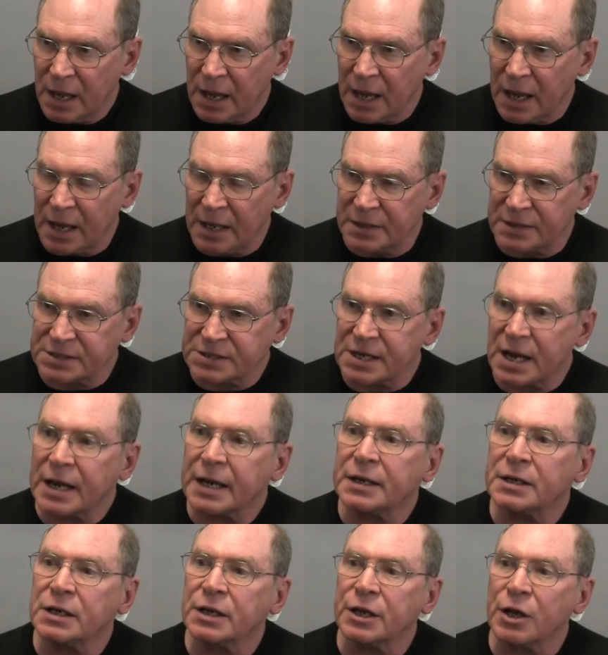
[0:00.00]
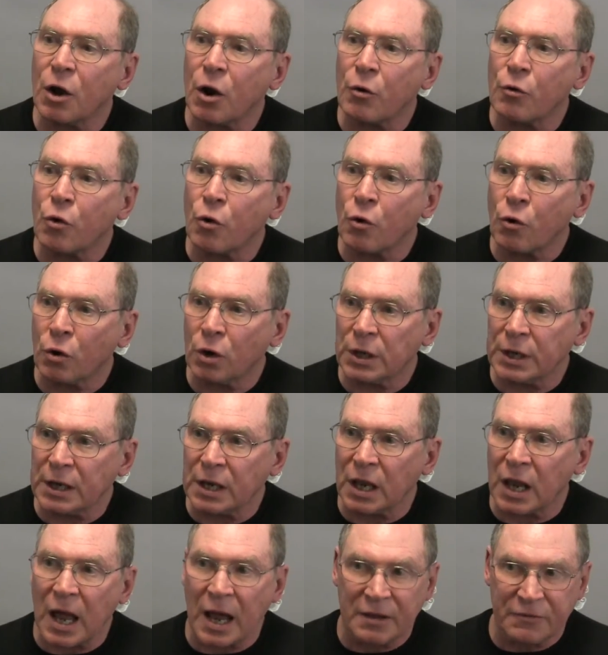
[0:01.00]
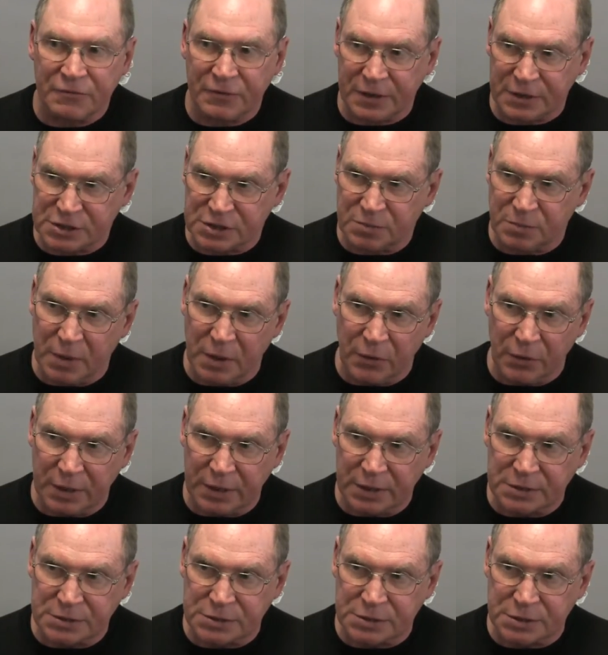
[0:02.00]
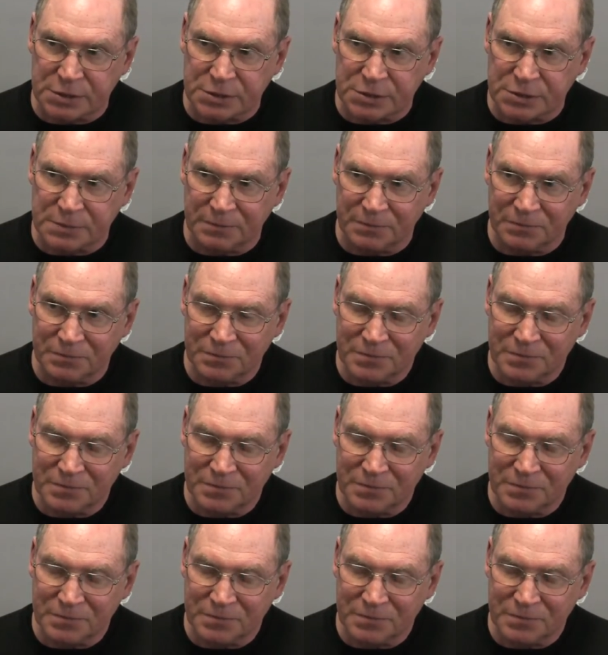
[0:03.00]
And secondly, our early life experiences.